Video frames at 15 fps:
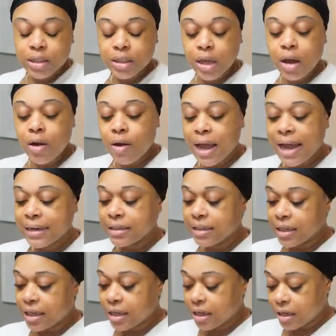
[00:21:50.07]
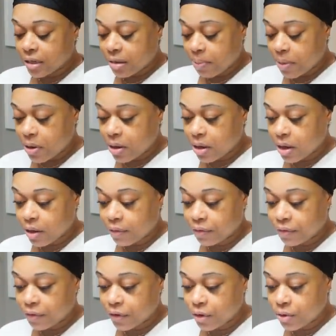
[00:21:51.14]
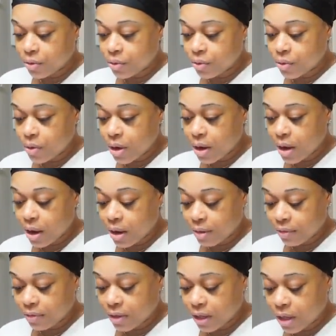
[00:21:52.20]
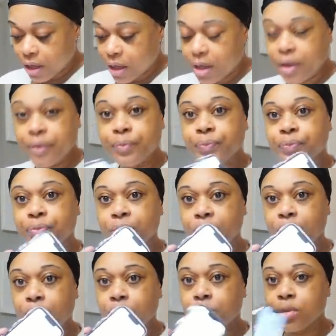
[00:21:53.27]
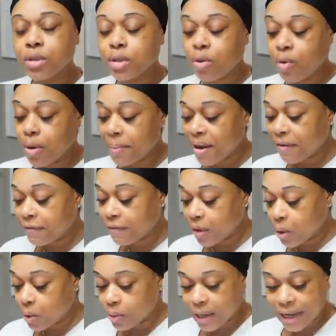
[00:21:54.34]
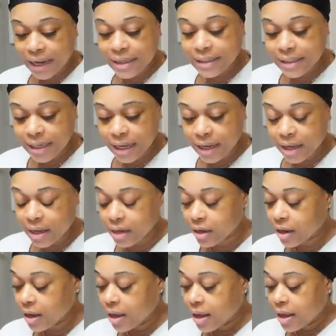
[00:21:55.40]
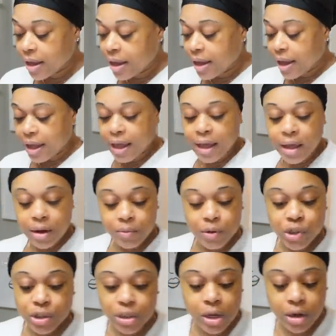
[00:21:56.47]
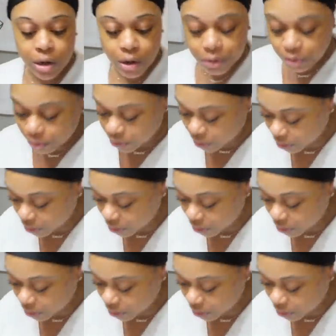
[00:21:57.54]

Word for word: So I did put a few of the notes on my phone, like I said, and we're just gonna go through